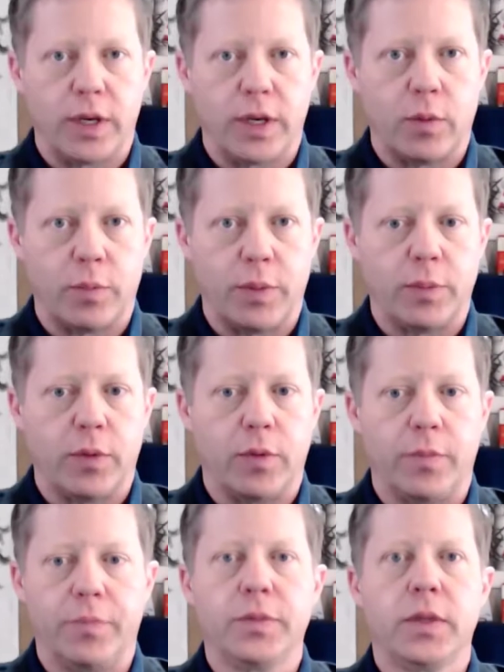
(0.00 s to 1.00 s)
with
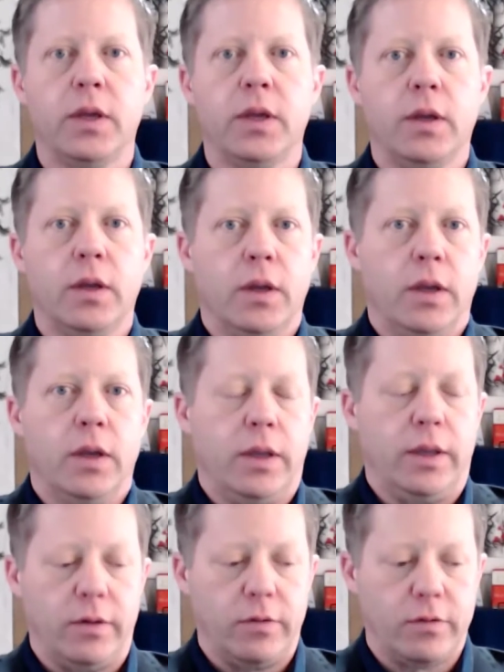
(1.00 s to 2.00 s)
people
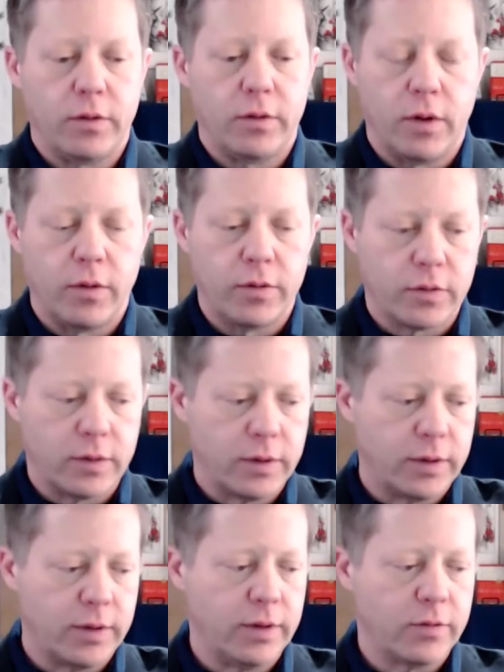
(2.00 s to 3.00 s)
is always
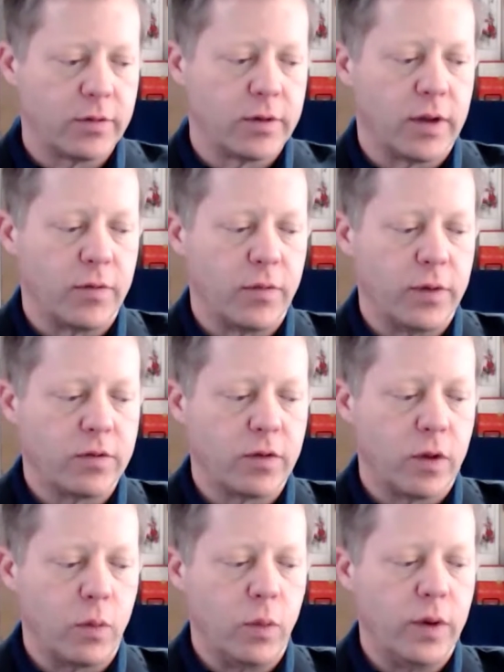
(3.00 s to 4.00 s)
is a tough one.
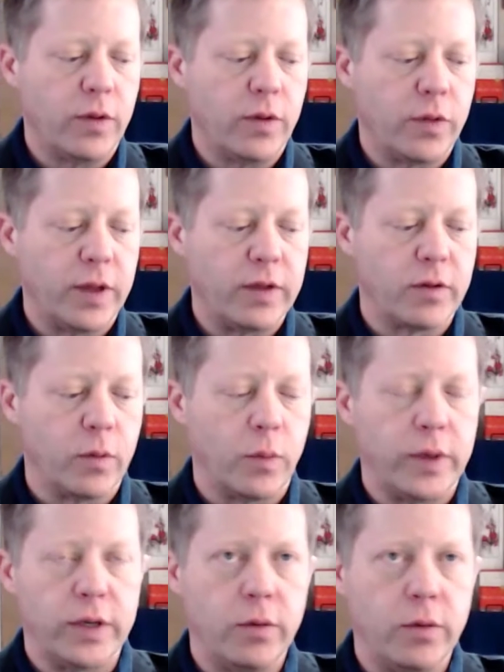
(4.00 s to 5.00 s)
So one of the things that
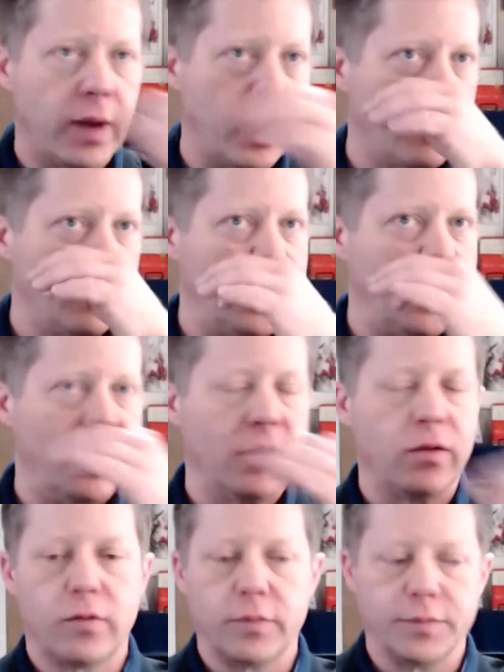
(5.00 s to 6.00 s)
we do have
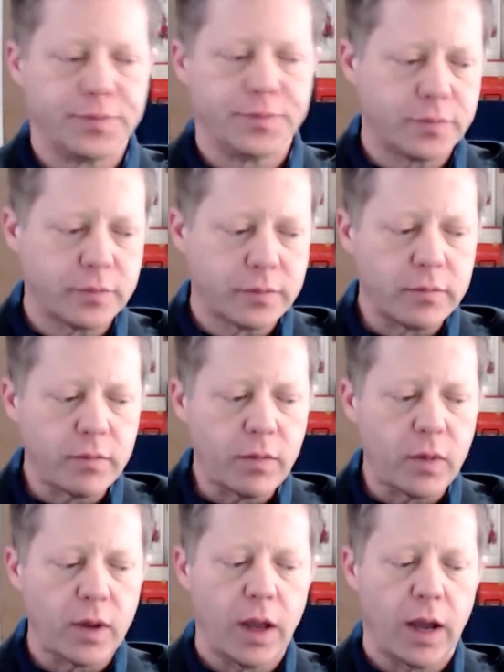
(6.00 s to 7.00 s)
is
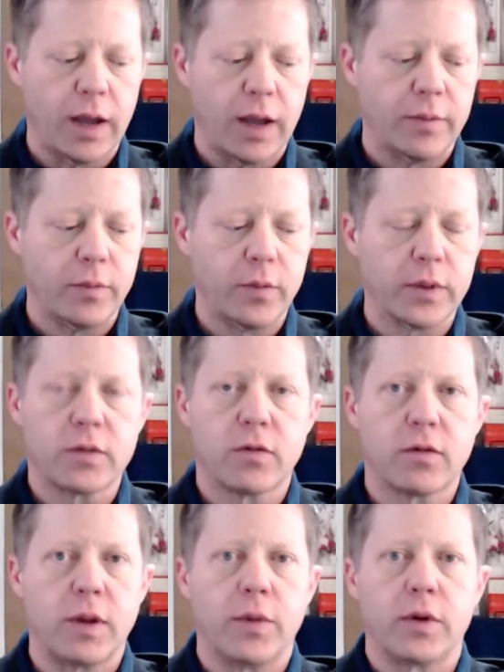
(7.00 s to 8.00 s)
I
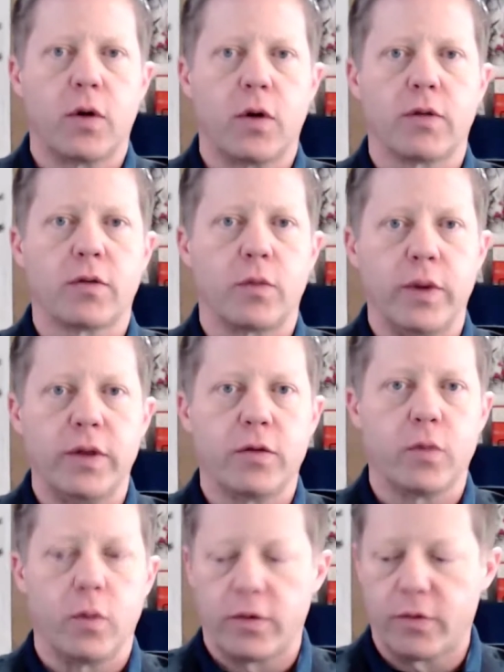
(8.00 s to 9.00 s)
stumbled across a
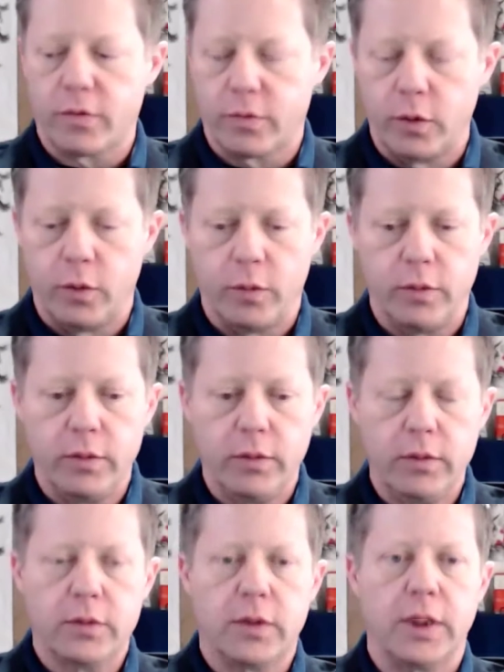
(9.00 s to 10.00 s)
resource through
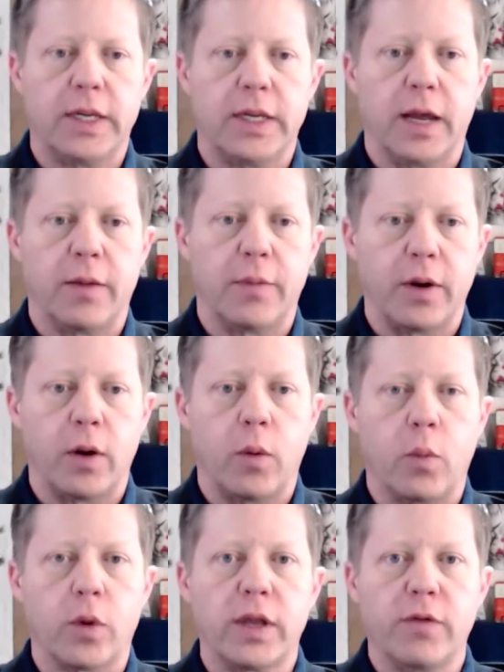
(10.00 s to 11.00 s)
TTI about a
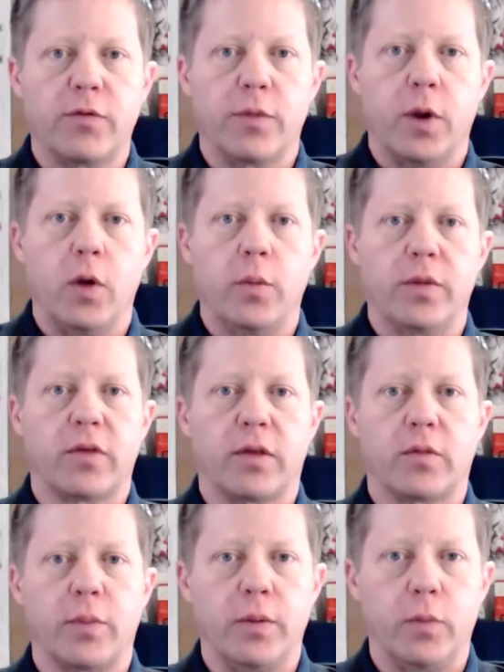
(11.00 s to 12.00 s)
working from home
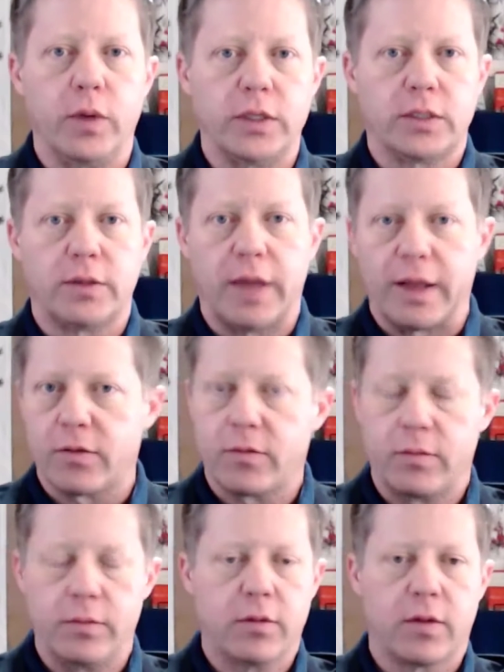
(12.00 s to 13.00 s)
assessment, which
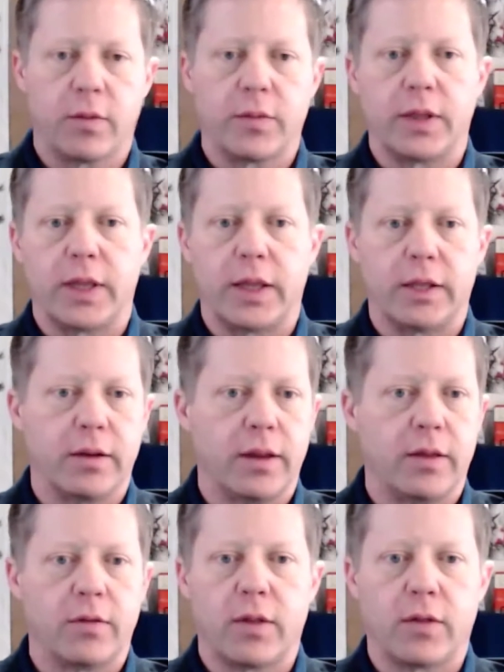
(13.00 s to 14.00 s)
that's something that
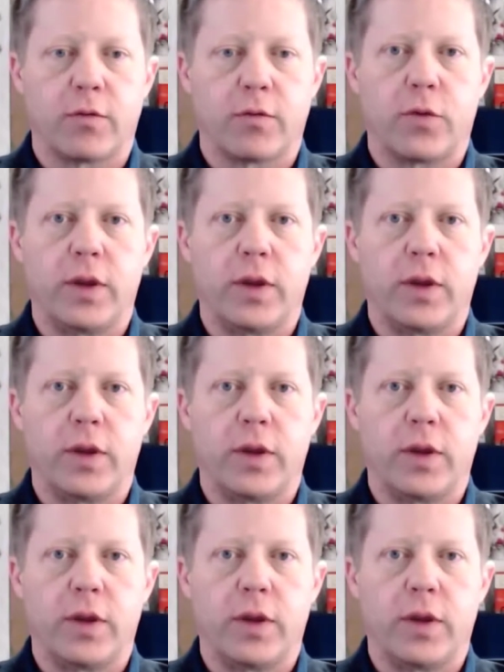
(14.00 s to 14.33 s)
yes, great free